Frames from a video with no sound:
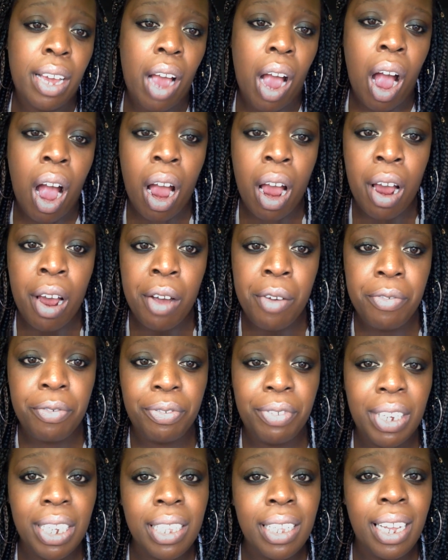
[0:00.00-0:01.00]
are
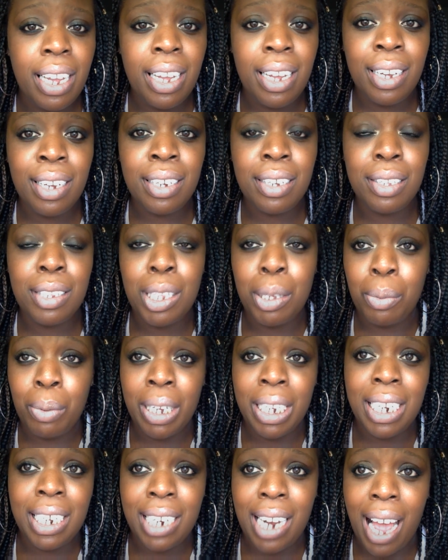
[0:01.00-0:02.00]
feeling the
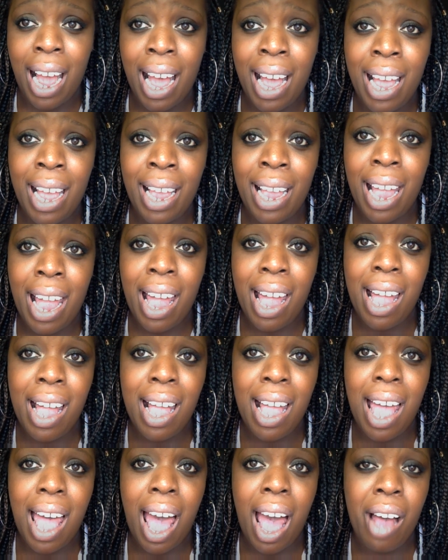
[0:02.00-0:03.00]
way that I
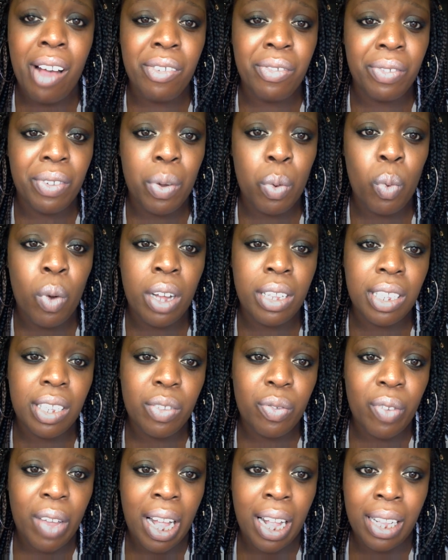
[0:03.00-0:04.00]
have
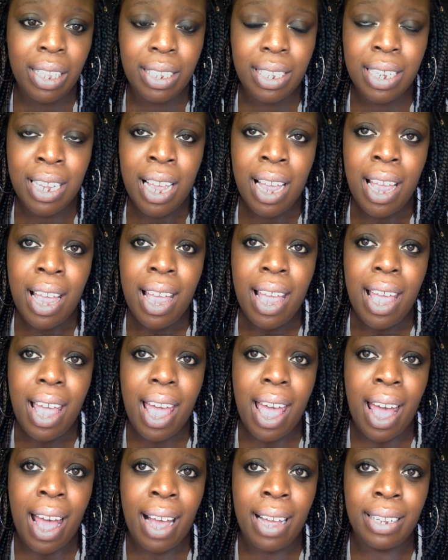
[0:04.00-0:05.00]
once felt,
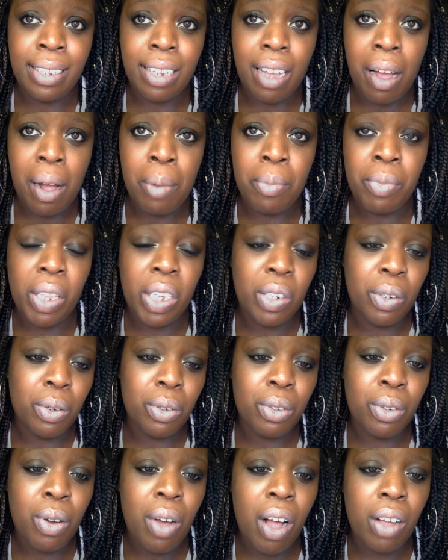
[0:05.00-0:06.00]
and they
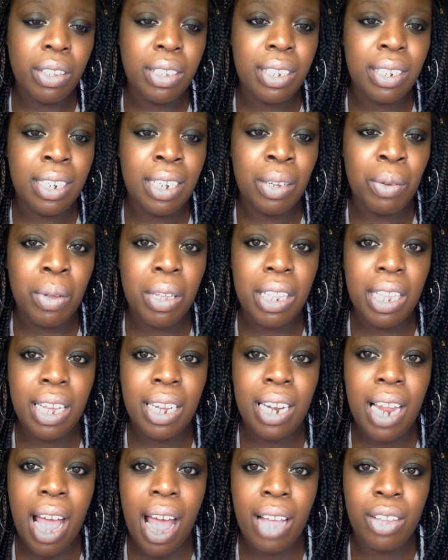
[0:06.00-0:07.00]
don't know how to deal with
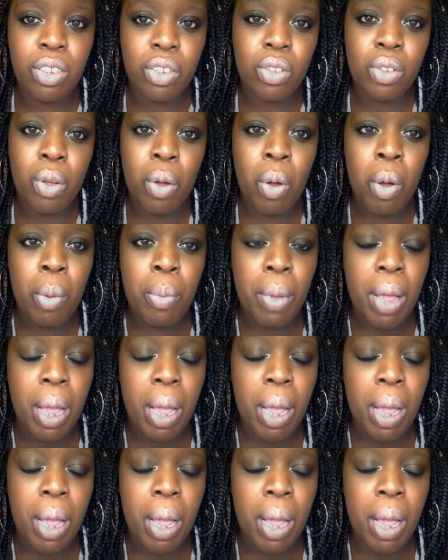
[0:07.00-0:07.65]
it. I just hope